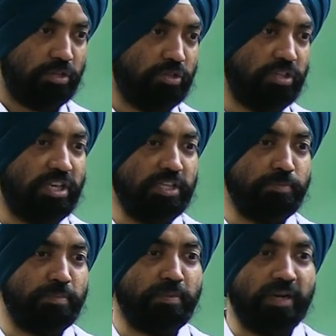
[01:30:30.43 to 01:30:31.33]
So these
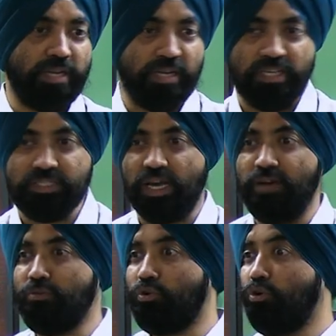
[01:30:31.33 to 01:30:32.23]
entities
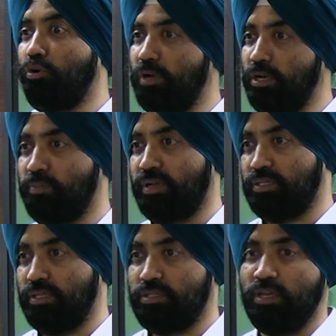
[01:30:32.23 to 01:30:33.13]
have global
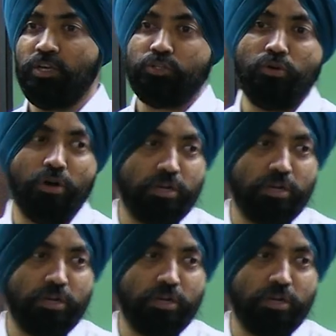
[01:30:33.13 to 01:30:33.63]
presence. So